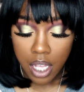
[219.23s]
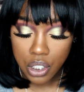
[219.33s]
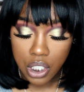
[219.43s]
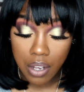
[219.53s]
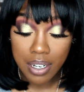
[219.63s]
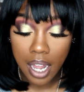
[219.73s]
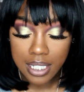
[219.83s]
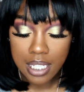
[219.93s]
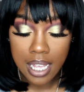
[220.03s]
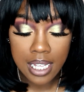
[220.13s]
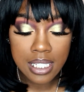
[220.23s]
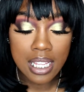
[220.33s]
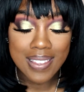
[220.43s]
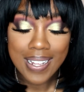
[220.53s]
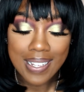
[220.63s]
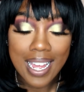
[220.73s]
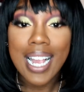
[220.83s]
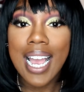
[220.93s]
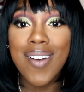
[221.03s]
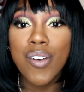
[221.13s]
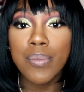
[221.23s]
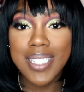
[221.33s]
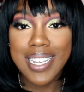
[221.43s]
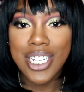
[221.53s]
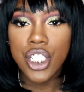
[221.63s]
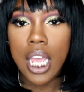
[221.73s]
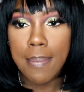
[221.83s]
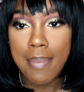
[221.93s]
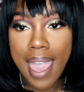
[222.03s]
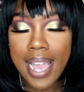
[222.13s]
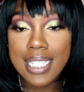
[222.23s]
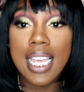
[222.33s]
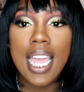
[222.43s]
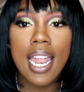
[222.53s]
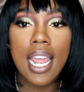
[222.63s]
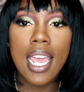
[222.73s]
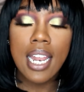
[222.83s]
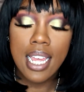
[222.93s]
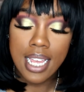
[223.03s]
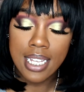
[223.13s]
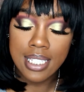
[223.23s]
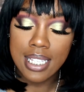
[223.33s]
So next is the thing that I got from TJ Maxx and it is